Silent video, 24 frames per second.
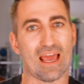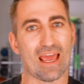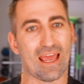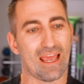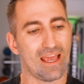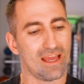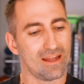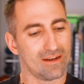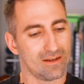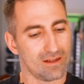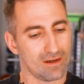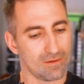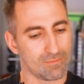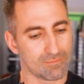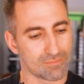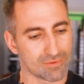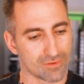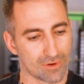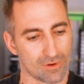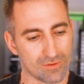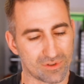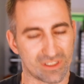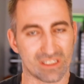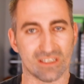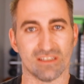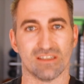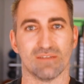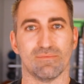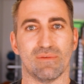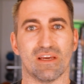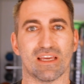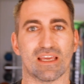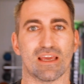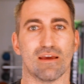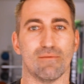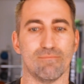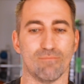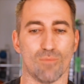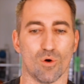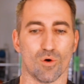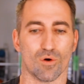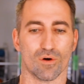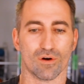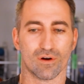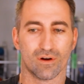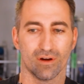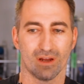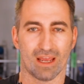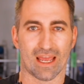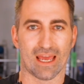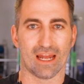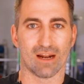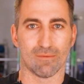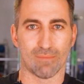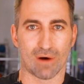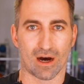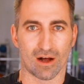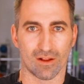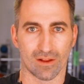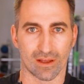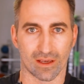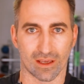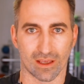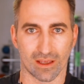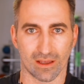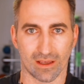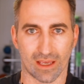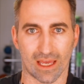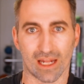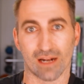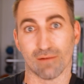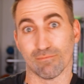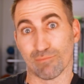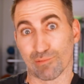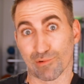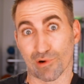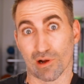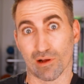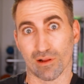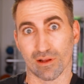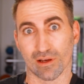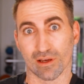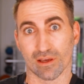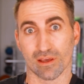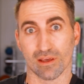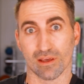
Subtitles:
and protein to make it more anabolic, anabolic.